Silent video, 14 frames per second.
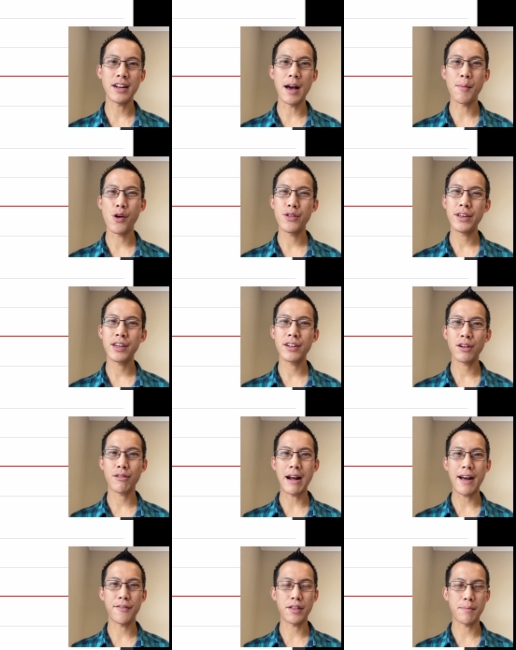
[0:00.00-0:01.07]
I'm only gonna
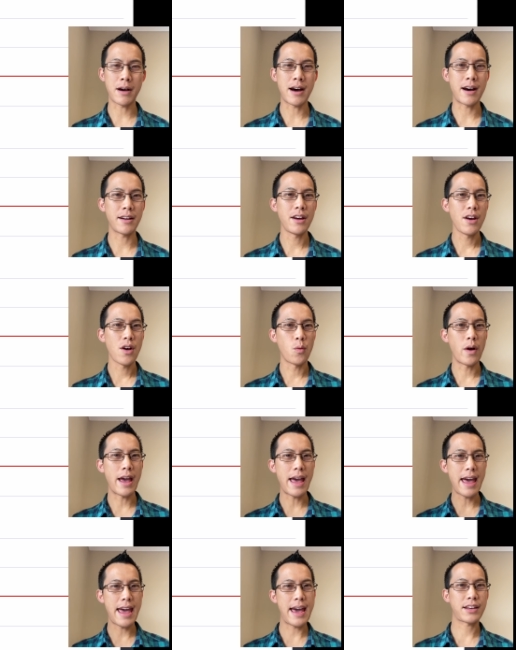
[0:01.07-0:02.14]
graph the part
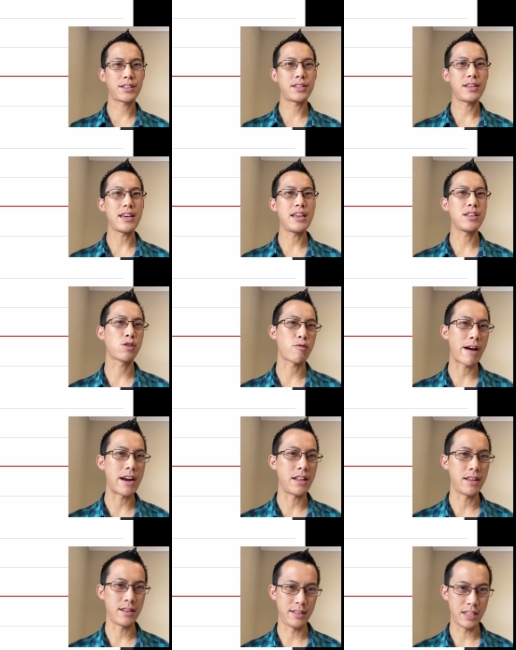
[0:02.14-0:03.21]
where x is greater
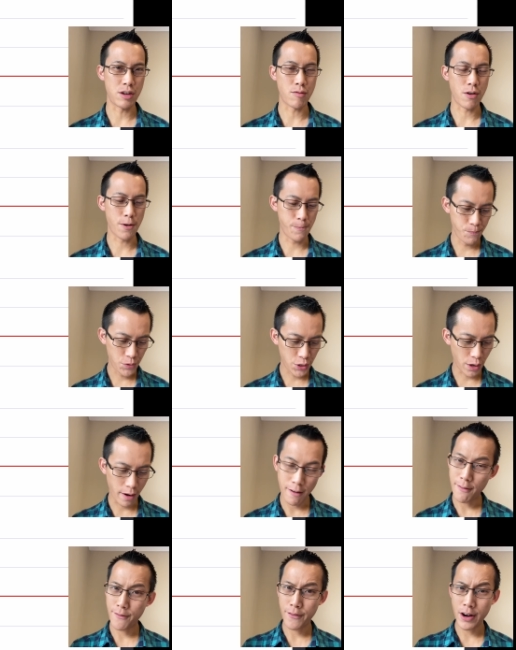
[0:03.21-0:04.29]
than zero.
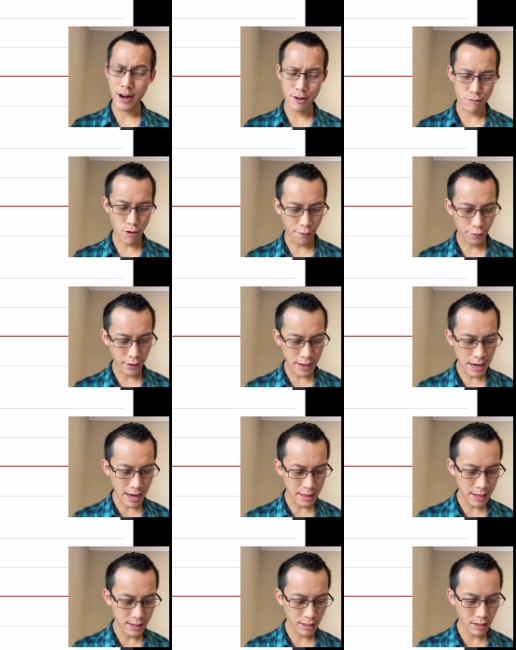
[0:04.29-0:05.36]
So very roughly, I
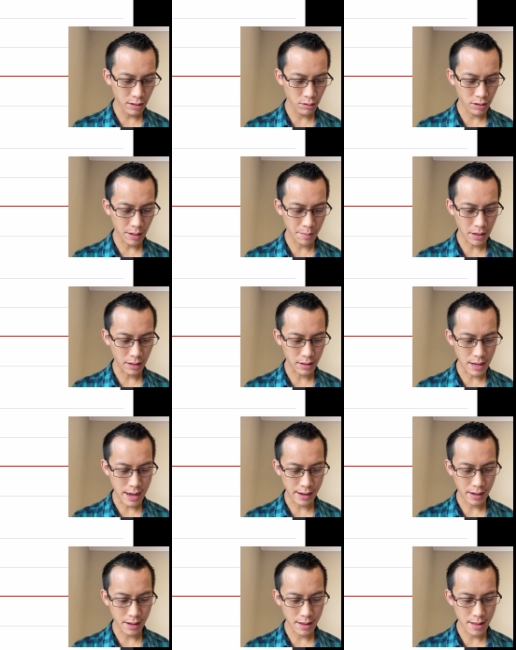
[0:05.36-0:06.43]
think it's gonna look something
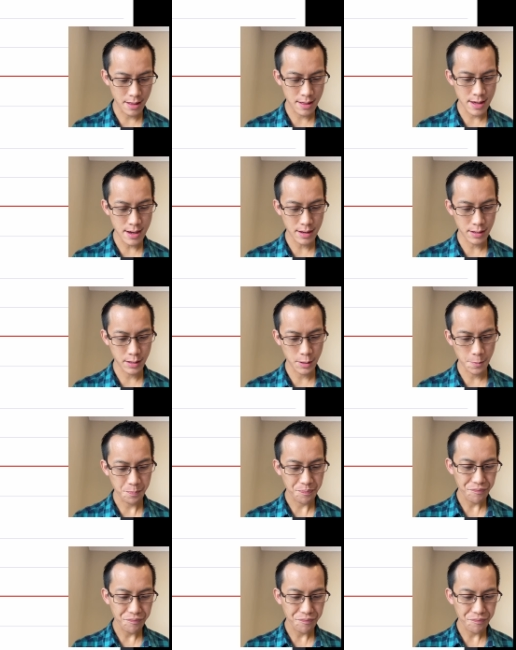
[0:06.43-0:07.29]
like this.